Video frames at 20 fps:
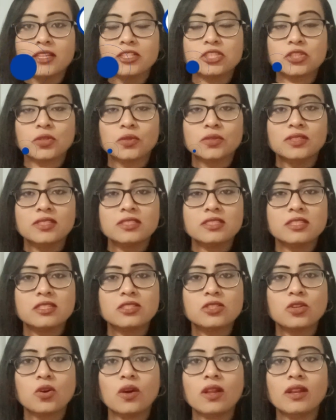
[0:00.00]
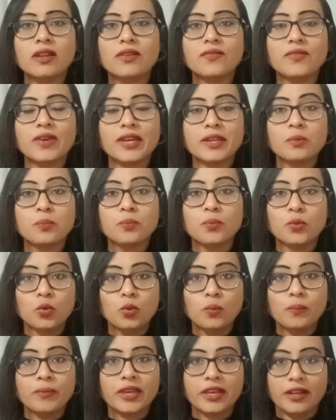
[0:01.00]
So this is all very
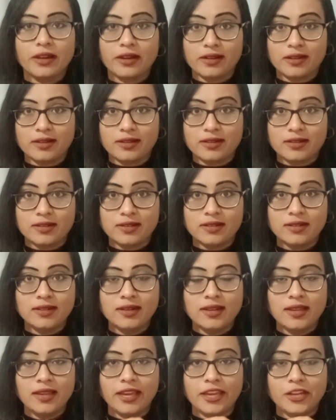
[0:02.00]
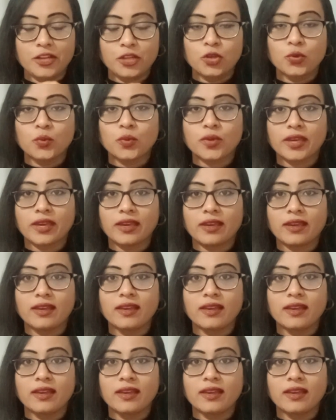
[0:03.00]
boom here in UK.